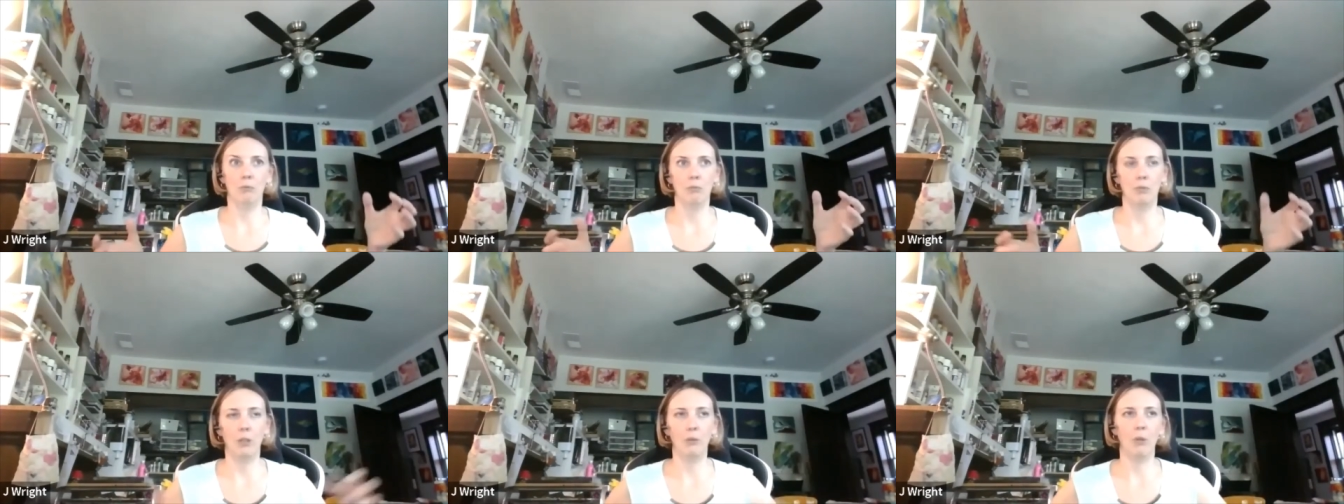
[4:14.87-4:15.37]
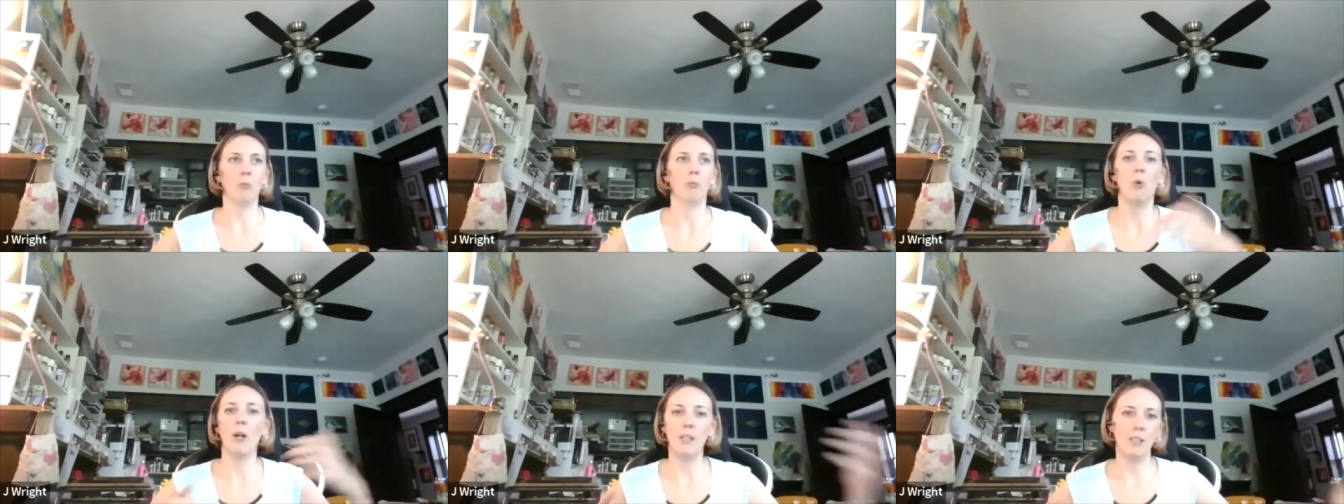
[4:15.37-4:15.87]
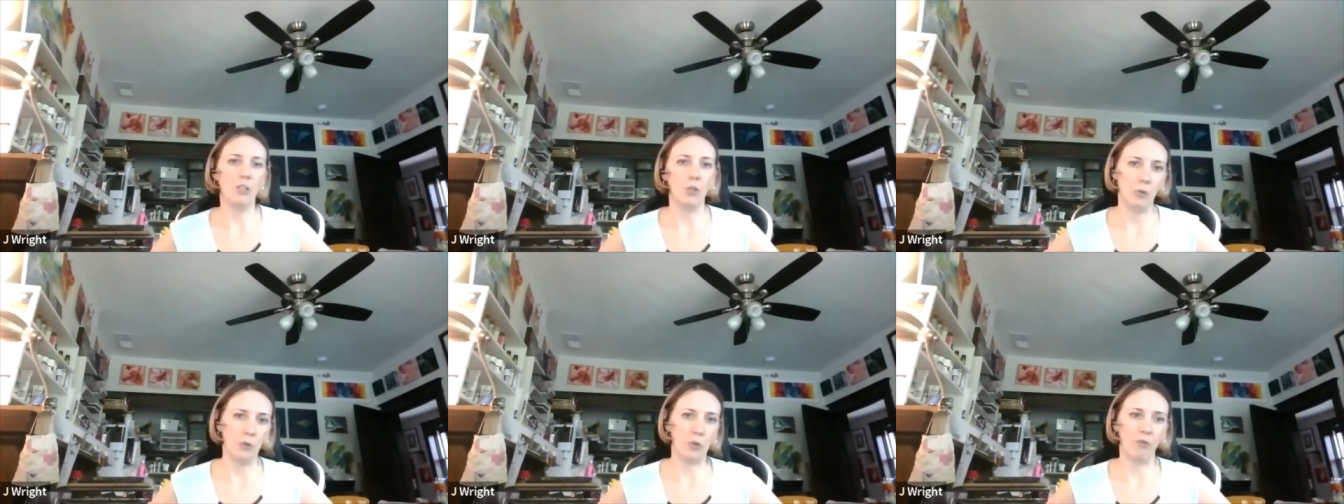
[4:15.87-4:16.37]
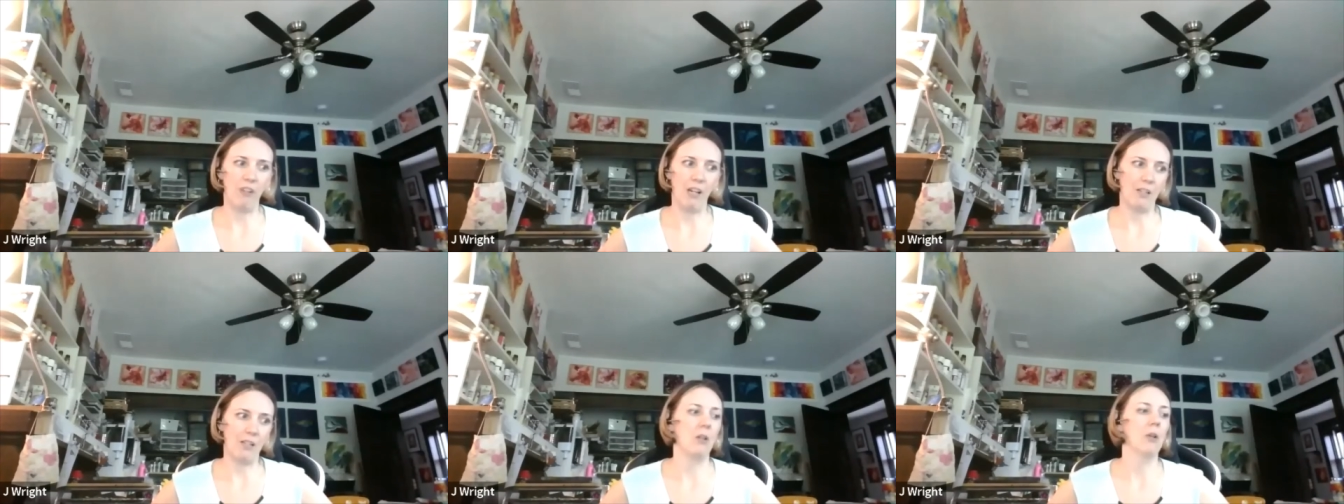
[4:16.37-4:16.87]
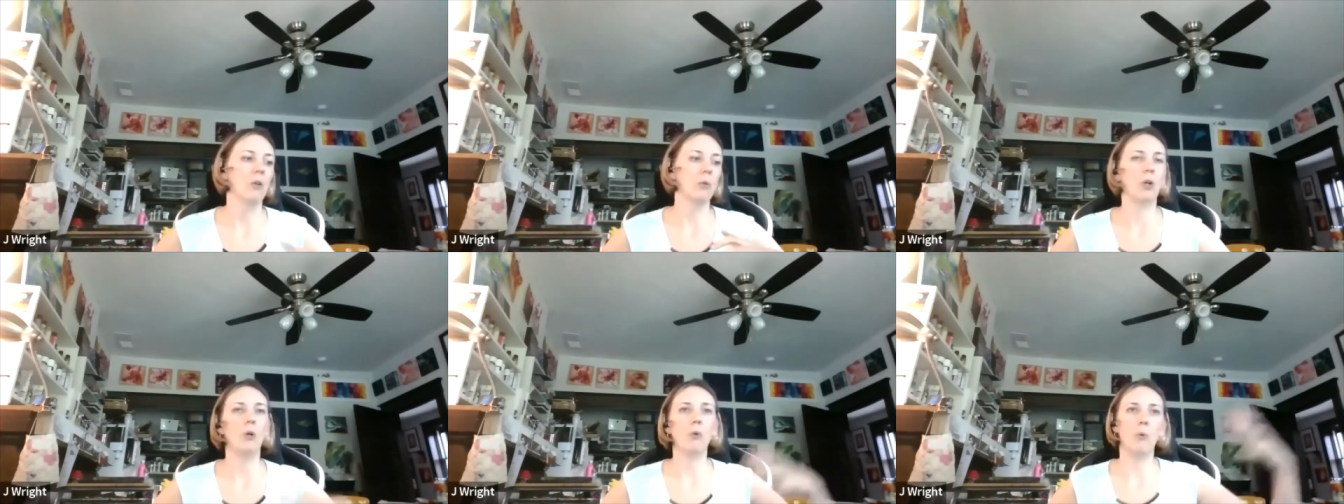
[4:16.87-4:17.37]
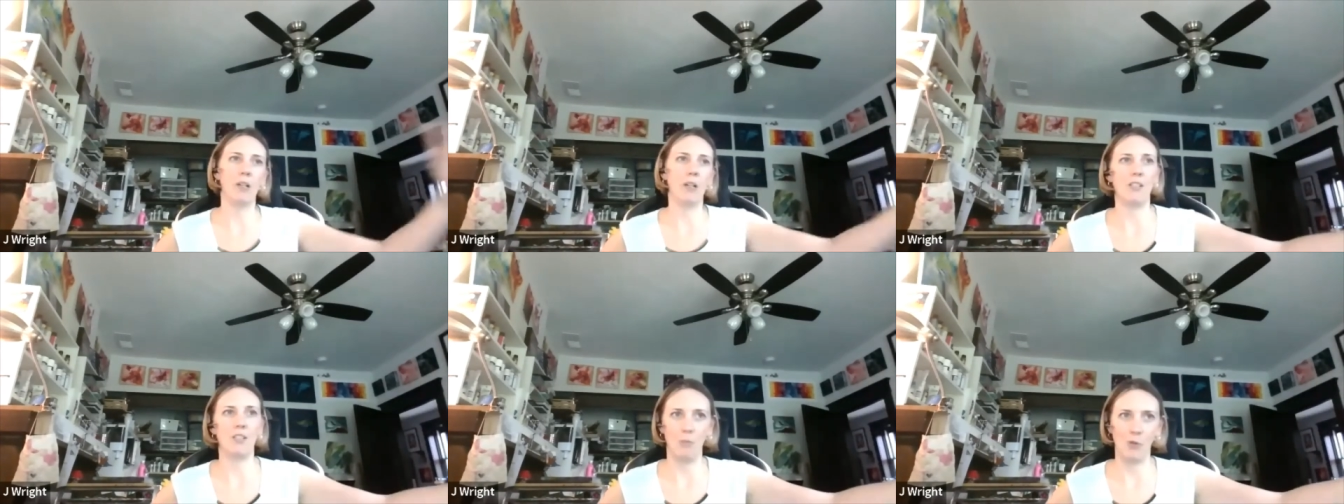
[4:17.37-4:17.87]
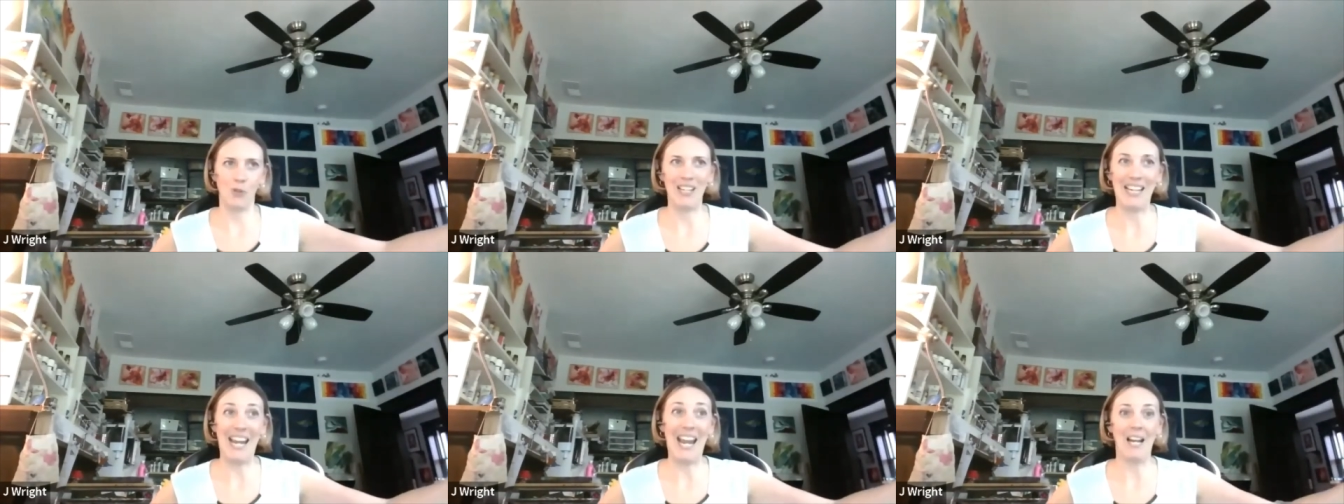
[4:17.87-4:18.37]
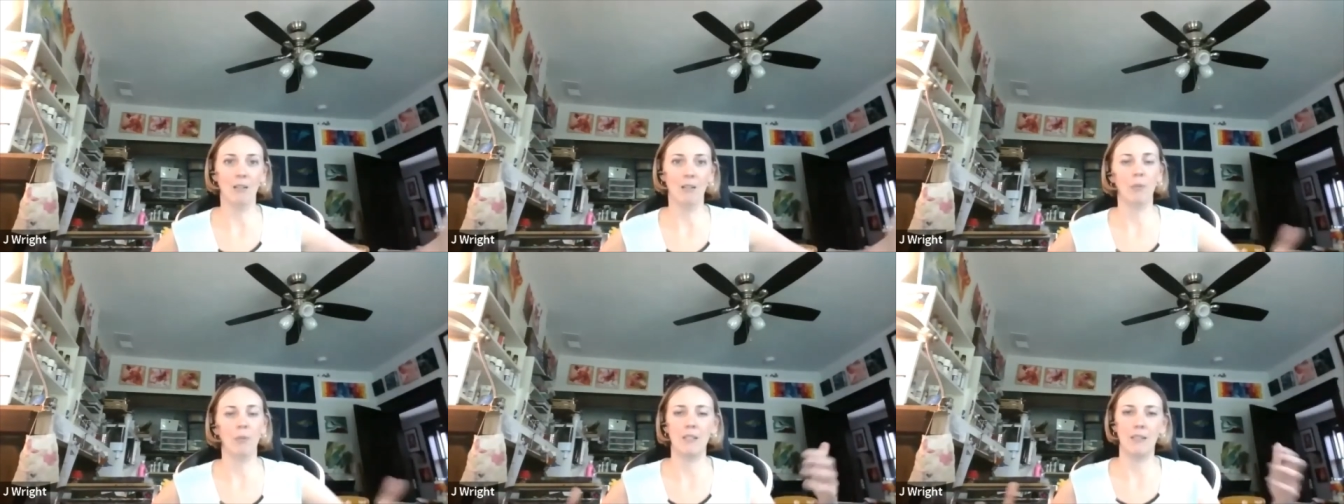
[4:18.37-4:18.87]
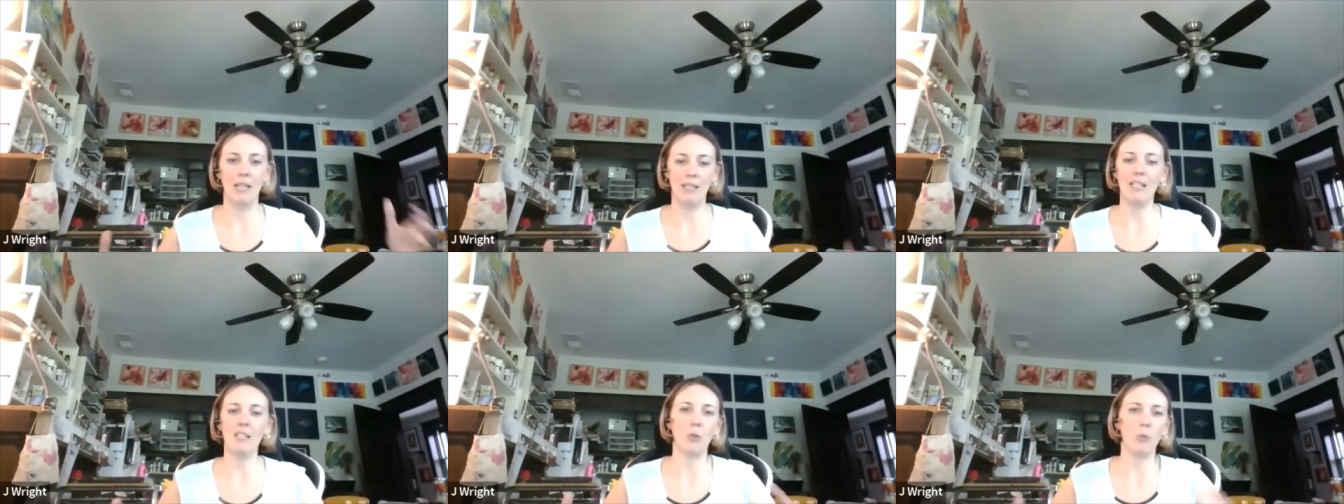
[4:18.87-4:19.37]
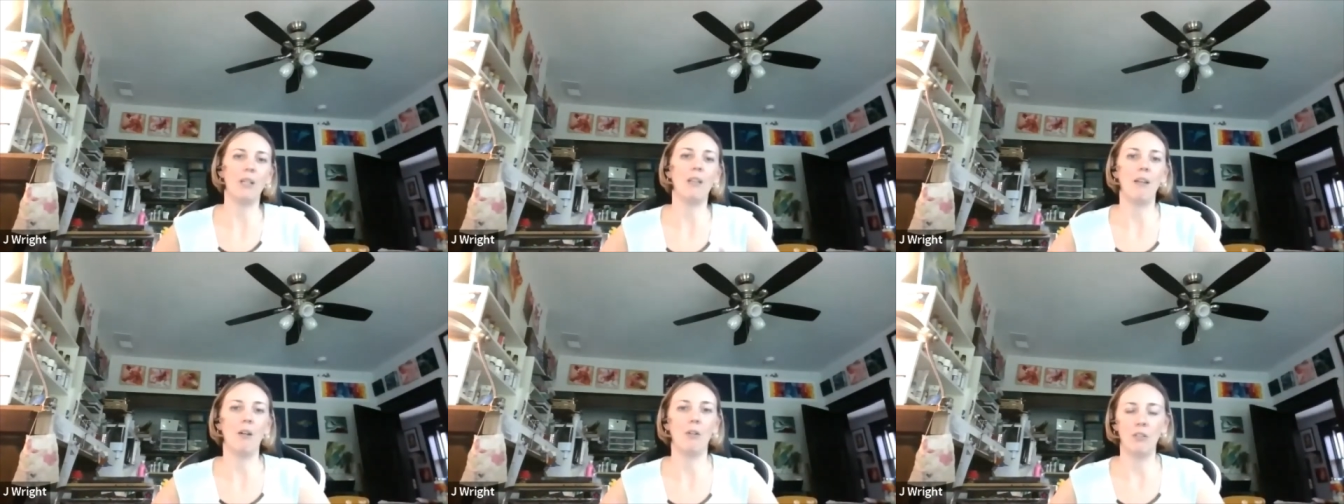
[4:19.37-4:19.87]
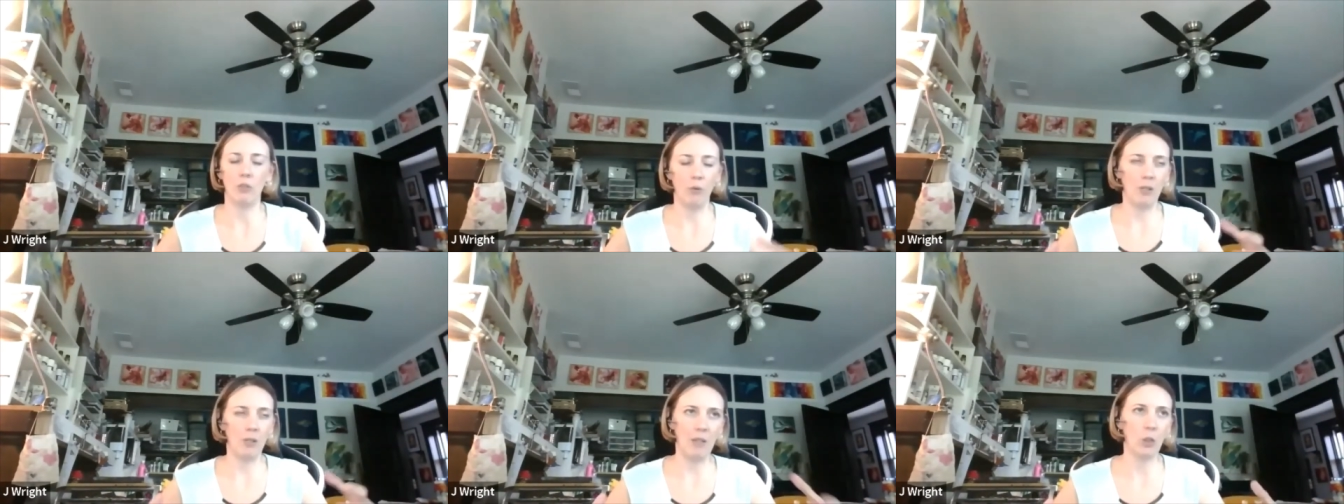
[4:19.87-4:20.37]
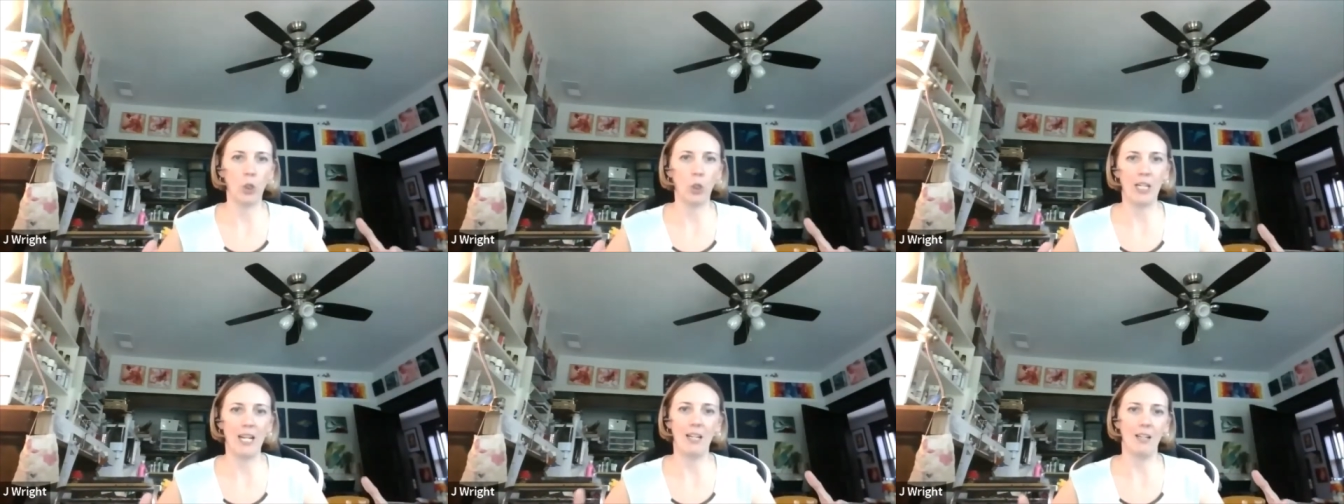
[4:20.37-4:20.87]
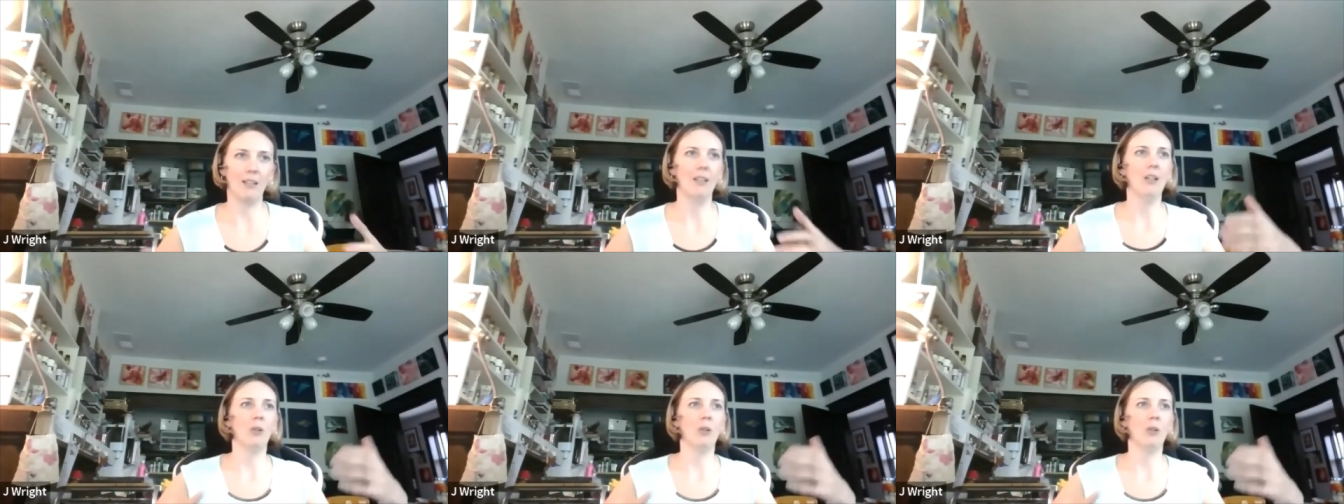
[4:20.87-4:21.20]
you know run additional surveys or go to our customers again because that data is already there. It's already been created.